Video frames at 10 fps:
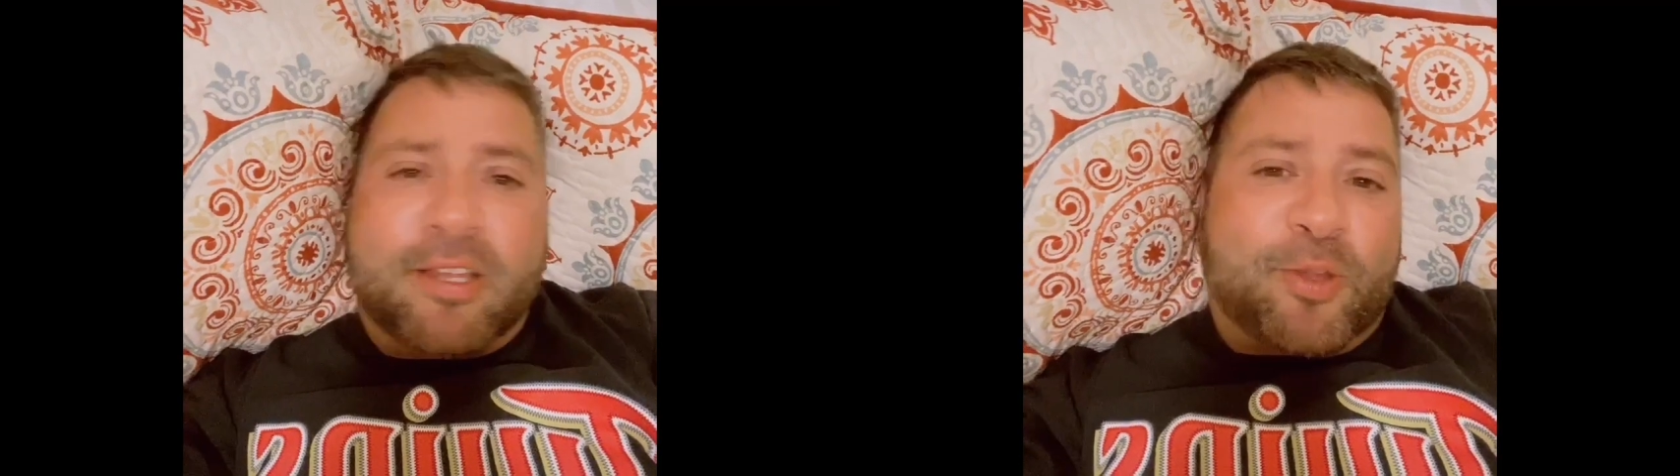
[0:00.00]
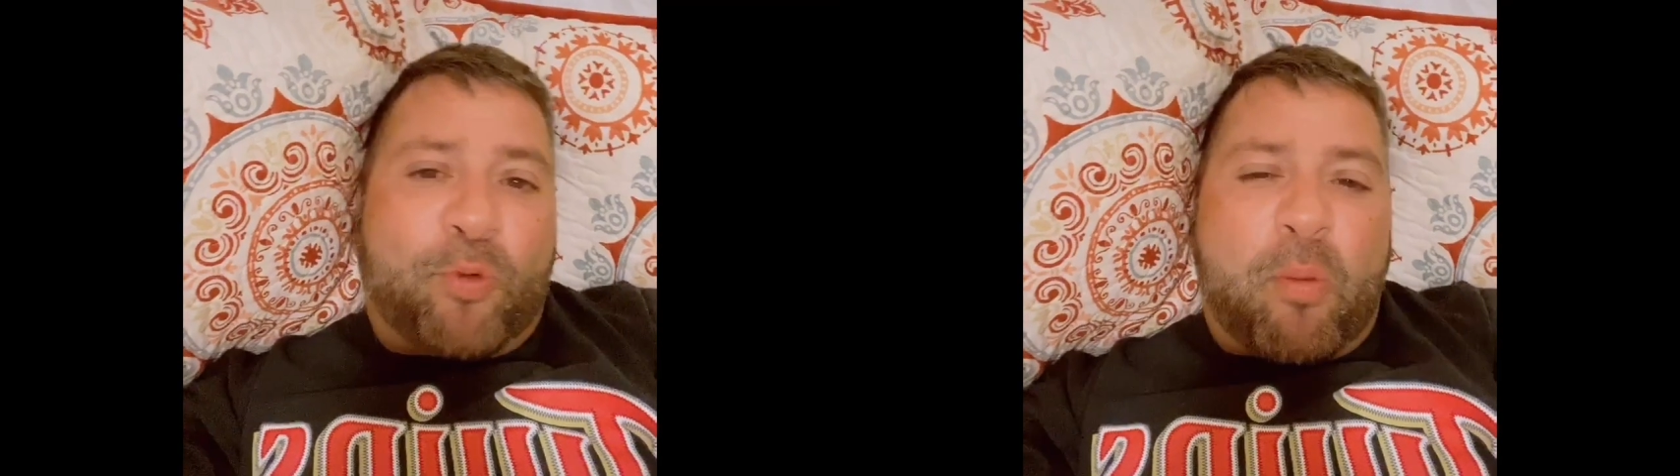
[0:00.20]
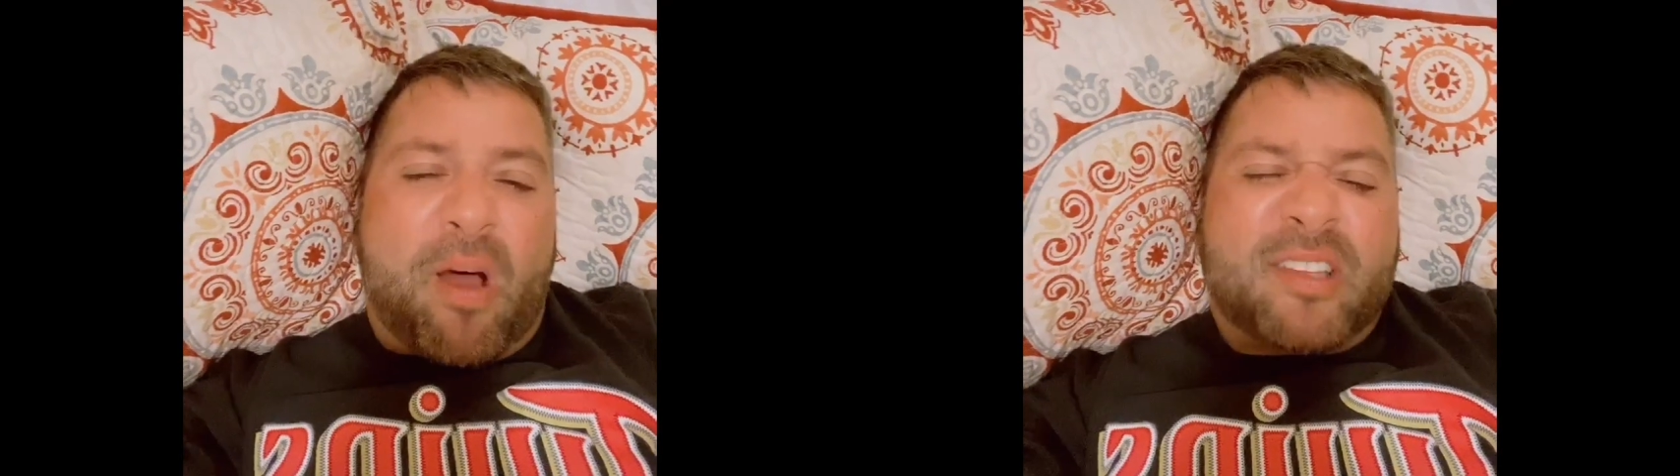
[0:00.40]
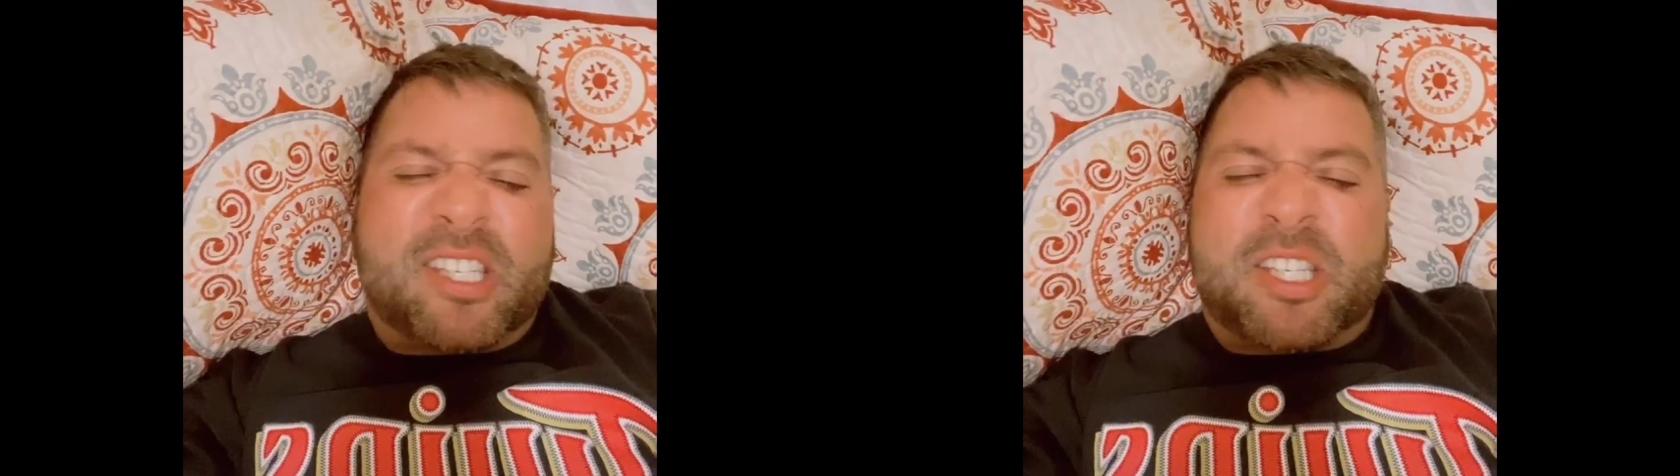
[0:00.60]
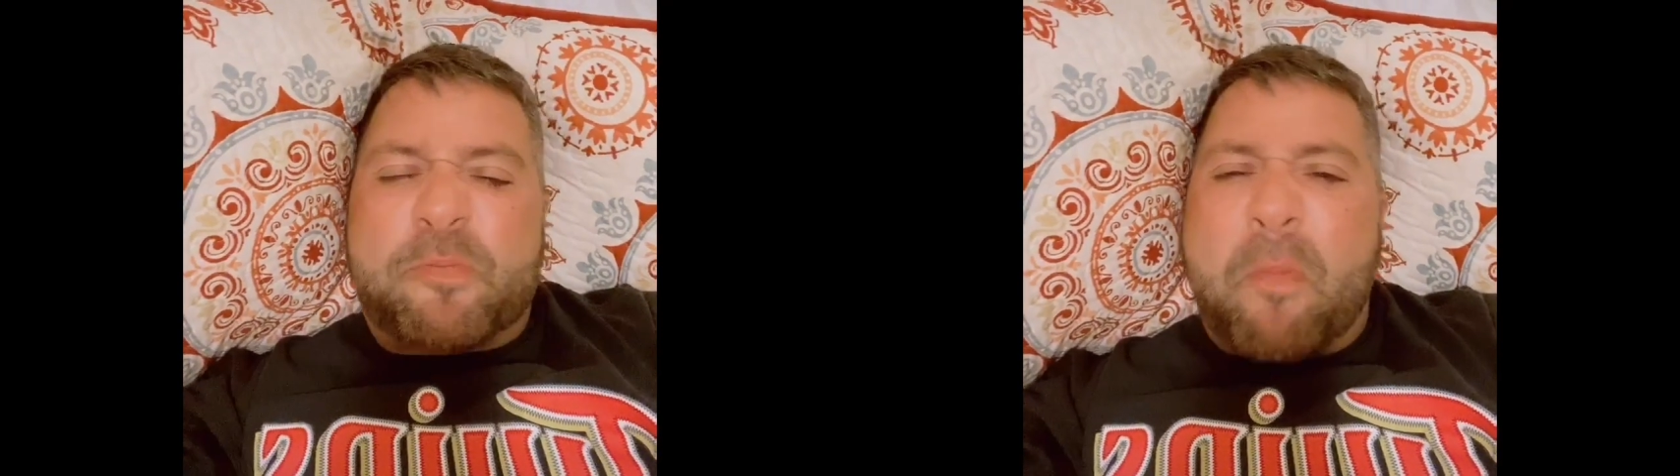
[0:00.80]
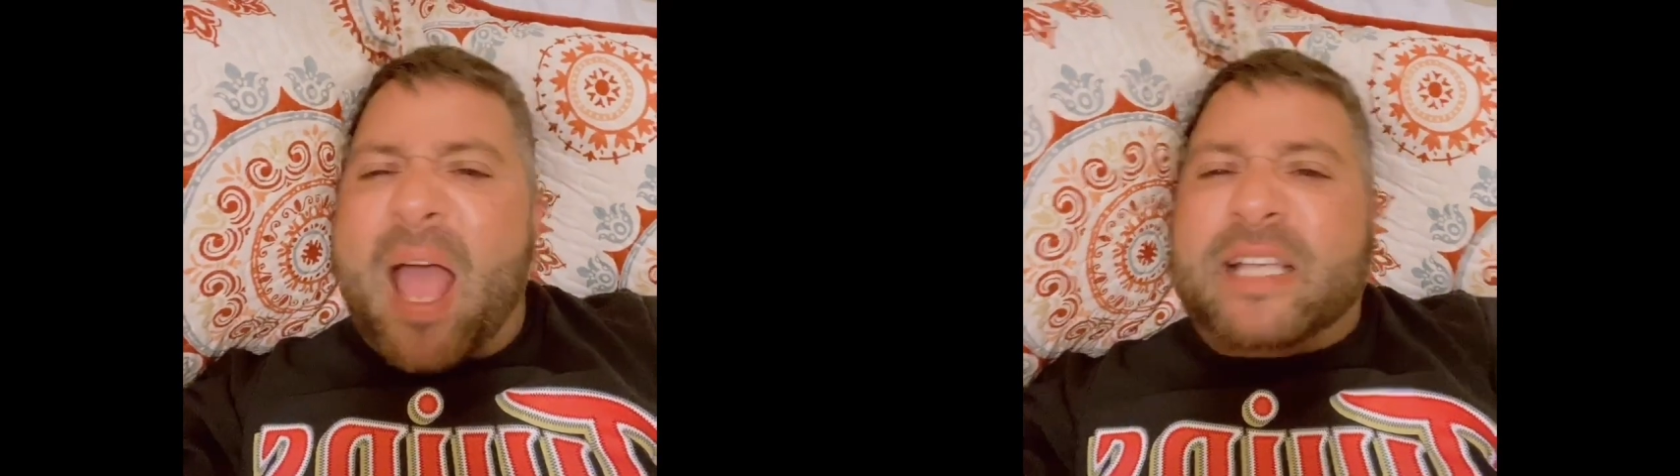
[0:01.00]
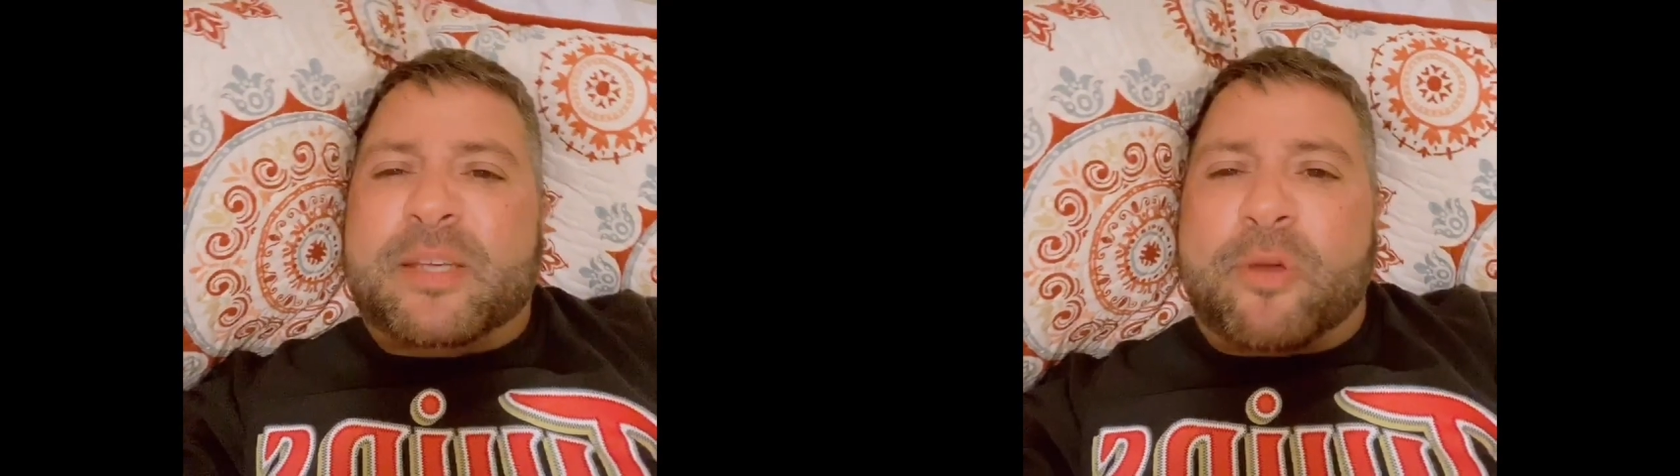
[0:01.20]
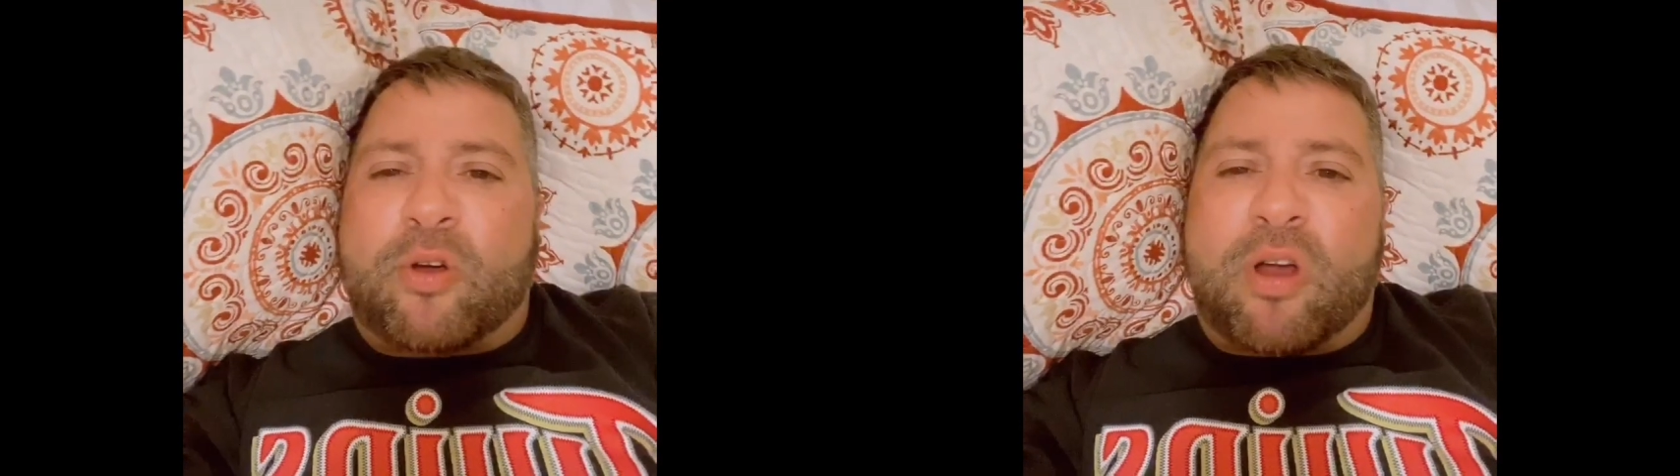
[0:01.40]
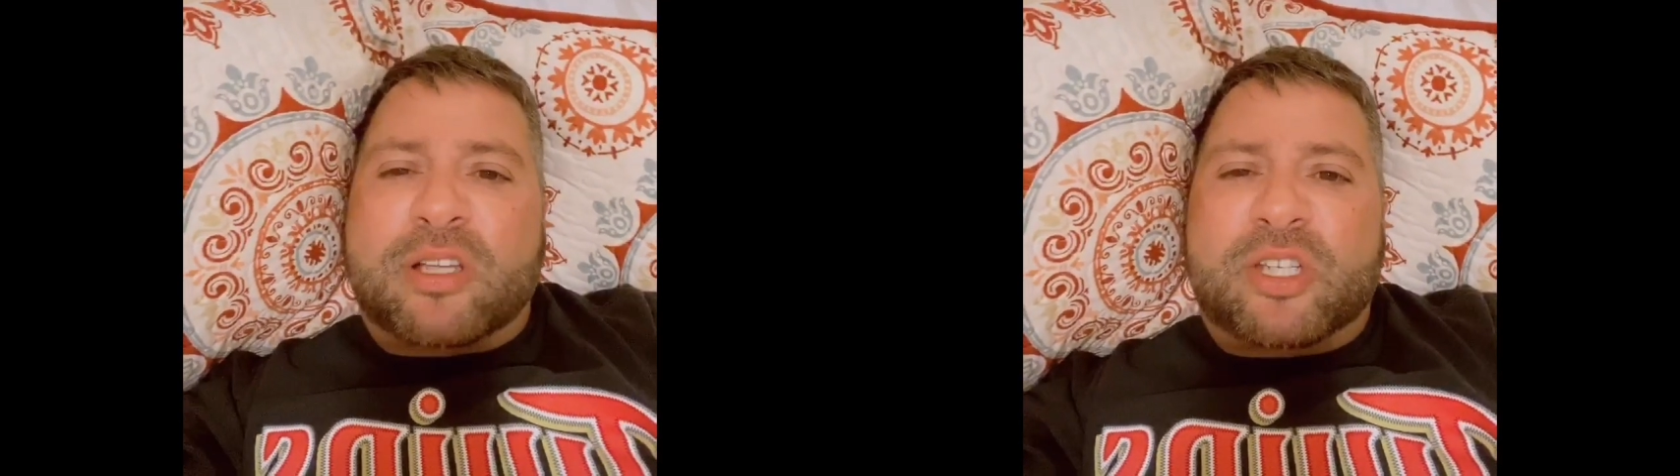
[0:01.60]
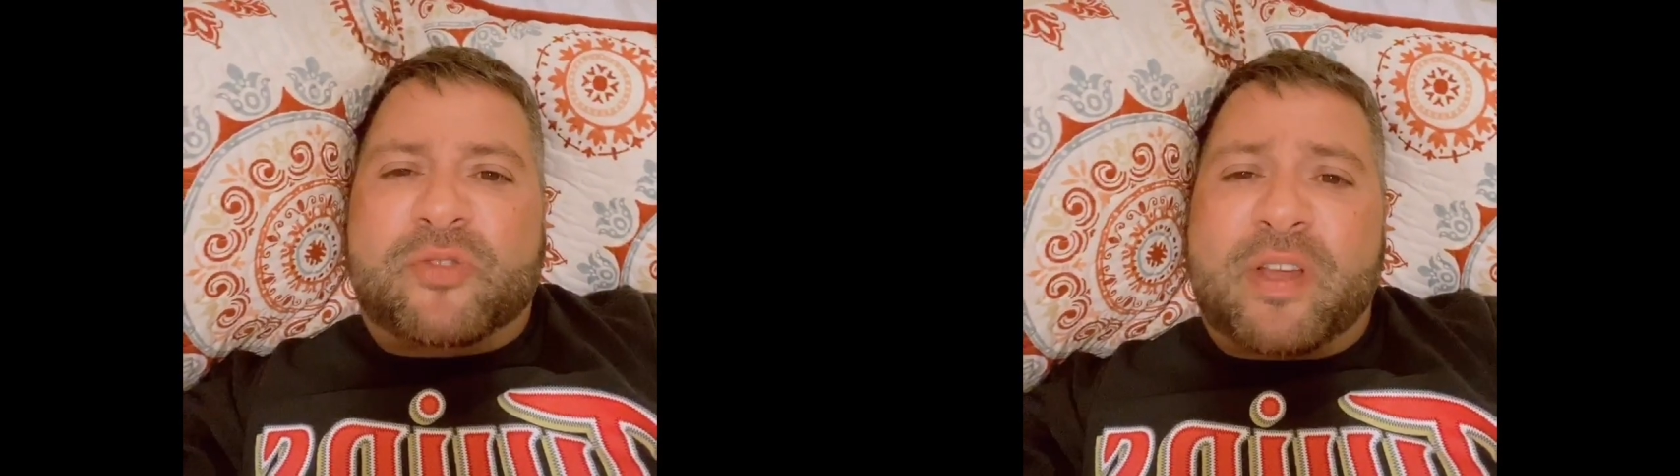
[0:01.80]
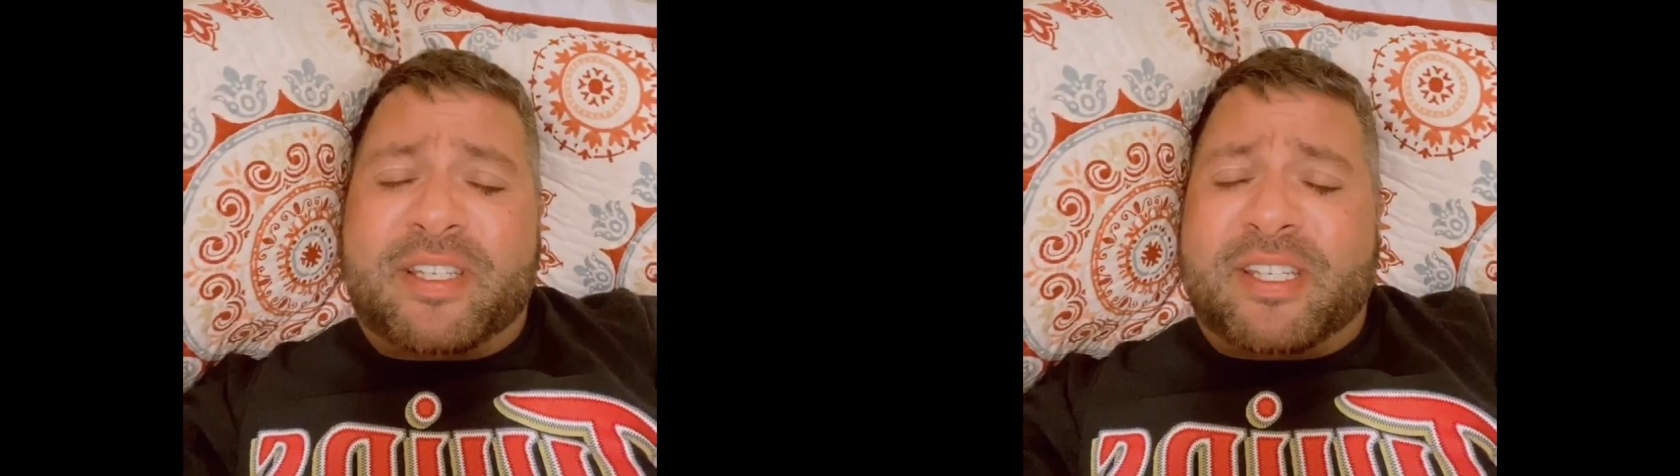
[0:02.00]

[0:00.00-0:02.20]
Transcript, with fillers: The robot smacks him across his face. He